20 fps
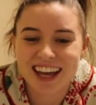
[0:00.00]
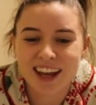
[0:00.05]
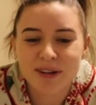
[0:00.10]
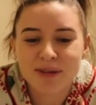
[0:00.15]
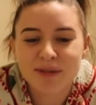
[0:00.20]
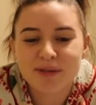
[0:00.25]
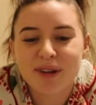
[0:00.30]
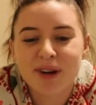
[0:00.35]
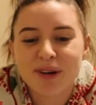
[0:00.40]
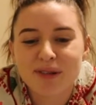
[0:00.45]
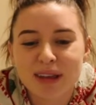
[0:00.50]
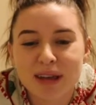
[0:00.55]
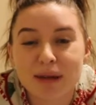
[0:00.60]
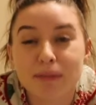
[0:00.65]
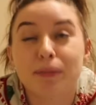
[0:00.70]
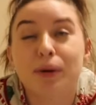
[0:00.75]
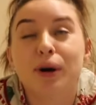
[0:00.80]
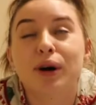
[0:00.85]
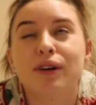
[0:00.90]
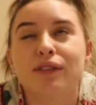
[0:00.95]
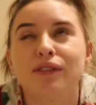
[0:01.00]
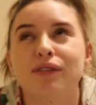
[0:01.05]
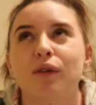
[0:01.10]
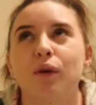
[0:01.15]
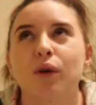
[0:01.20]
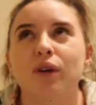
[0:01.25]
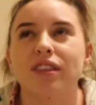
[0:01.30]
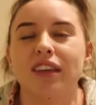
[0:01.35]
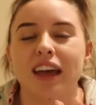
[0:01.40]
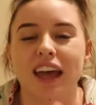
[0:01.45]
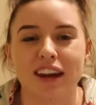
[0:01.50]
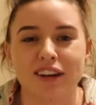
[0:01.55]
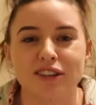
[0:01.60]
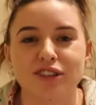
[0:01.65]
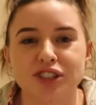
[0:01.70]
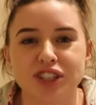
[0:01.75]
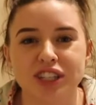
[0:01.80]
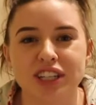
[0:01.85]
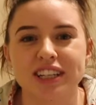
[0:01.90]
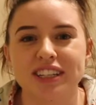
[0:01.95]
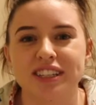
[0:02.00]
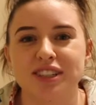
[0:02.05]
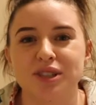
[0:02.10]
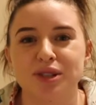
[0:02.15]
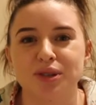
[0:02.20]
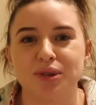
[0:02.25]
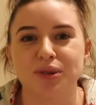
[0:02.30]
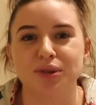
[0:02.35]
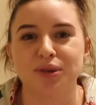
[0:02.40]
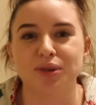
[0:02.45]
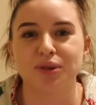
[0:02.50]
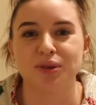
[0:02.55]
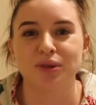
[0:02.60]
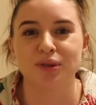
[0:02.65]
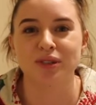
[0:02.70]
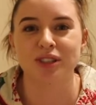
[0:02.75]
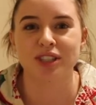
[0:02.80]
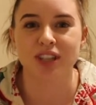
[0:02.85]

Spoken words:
I don't know, like put forth energy into